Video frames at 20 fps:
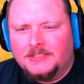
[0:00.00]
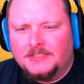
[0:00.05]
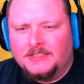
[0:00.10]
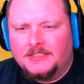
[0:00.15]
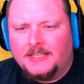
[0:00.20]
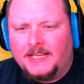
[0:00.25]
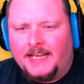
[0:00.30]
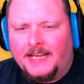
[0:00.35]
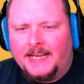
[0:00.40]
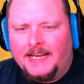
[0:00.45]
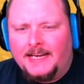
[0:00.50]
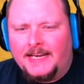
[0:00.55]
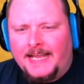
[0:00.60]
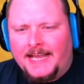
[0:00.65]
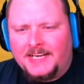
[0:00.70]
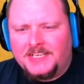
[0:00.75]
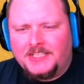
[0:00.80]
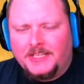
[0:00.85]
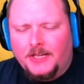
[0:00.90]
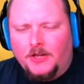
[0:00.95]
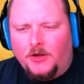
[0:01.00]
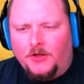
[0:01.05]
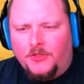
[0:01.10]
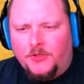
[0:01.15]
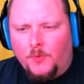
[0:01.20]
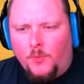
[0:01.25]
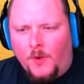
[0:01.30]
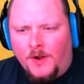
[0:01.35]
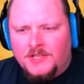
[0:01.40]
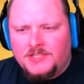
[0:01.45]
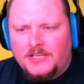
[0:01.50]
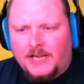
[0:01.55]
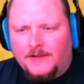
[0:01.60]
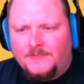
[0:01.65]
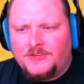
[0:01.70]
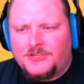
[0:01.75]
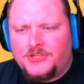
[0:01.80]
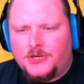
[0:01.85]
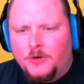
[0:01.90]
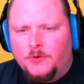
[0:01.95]
and actually the ones I've
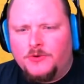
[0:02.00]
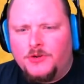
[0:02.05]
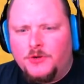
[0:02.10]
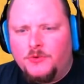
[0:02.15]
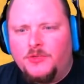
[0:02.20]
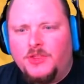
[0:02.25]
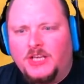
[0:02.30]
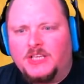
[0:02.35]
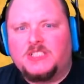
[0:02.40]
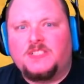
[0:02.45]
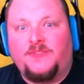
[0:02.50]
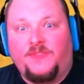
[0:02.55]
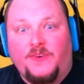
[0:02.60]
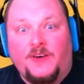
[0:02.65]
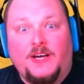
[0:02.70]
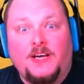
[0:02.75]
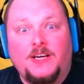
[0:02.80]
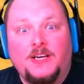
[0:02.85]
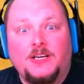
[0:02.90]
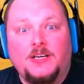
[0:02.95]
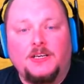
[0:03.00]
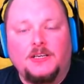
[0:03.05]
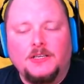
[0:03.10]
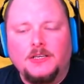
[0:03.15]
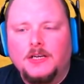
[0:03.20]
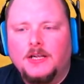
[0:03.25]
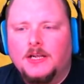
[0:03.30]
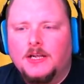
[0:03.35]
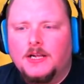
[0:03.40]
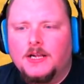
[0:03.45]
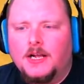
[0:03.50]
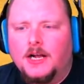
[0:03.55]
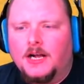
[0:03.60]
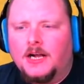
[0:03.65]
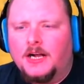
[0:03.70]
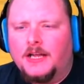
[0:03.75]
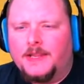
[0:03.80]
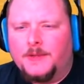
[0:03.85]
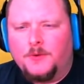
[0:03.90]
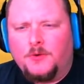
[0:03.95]
shown you thus far,
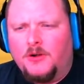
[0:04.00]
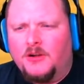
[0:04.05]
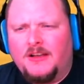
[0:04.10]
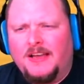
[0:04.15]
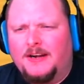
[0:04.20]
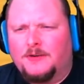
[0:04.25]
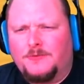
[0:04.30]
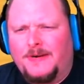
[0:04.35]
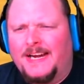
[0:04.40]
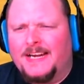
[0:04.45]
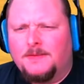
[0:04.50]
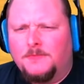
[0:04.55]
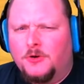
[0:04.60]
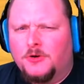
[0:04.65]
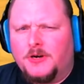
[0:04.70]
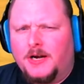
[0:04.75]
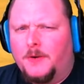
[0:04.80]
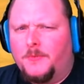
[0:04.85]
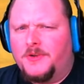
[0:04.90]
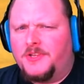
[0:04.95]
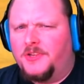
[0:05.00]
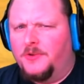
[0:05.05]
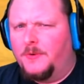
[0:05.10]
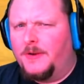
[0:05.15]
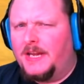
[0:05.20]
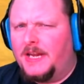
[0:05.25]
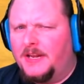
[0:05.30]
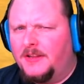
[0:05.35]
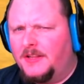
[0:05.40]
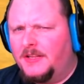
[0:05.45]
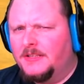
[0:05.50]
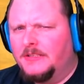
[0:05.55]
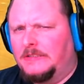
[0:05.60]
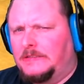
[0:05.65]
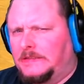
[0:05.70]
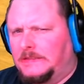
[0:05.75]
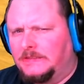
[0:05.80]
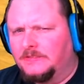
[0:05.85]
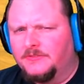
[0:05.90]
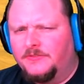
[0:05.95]
they were all kind of random order. I wasn't doing anything
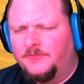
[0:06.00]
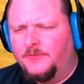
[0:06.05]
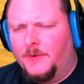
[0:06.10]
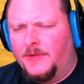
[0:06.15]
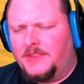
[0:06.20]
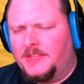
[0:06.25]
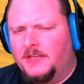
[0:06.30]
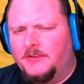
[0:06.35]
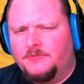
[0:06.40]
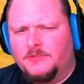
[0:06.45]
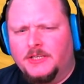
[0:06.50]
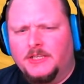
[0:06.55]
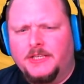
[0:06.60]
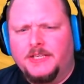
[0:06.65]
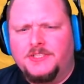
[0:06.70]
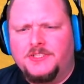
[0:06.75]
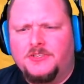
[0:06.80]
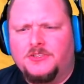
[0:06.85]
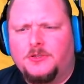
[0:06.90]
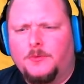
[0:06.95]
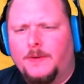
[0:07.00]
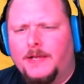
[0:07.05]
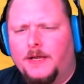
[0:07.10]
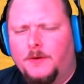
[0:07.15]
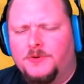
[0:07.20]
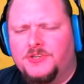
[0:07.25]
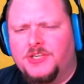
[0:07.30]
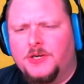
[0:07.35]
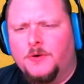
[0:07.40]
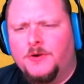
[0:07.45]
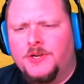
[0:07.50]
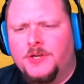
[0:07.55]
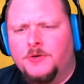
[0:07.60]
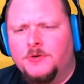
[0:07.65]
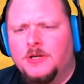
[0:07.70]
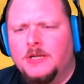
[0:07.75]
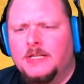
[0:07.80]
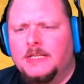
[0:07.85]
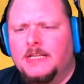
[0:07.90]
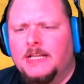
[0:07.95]
with it really, just the way I was showing you.
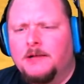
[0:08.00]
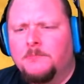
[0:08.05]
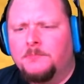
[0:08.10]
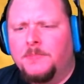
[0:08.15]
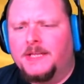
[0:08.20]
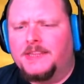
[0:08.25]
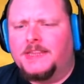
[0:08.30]
But the